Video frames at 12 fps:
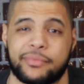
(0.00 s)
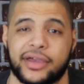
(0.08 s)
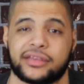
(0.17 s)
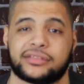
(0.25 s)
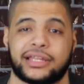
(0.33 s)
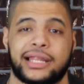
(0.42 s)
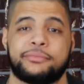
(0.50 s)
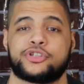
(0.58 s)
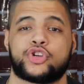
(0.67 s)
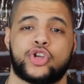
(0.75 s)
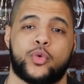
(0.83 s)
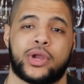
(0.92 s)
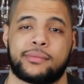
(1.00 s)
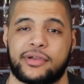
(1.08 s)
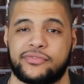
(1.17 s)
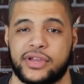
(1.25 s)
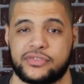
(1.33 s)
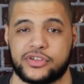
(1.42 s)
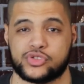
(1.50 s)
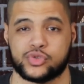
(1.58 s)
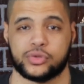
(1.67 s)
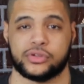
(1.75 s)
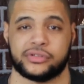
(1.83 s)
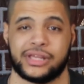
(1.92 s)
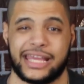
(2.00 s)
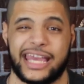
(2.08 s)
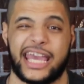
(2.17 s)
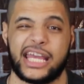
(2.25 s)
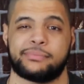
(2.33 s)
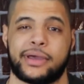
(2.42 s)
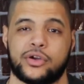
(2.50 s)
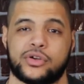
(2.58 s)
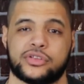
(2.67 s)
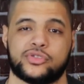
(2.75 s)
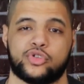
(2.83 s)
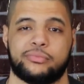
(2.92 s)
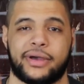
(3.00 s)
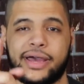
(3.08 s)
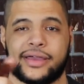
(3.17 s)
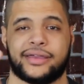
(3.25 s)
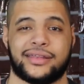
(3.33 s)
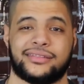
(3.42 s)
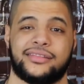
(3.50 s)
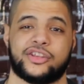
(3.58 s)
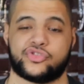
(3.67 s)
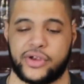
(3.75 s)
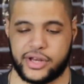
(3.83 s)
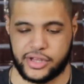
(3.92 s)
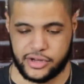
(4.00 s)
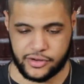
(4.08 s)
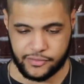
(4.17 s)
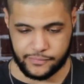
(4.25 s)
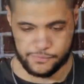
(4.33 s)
X. Let me show you one of my favorite tools in my hookah tool bag. It's this right here.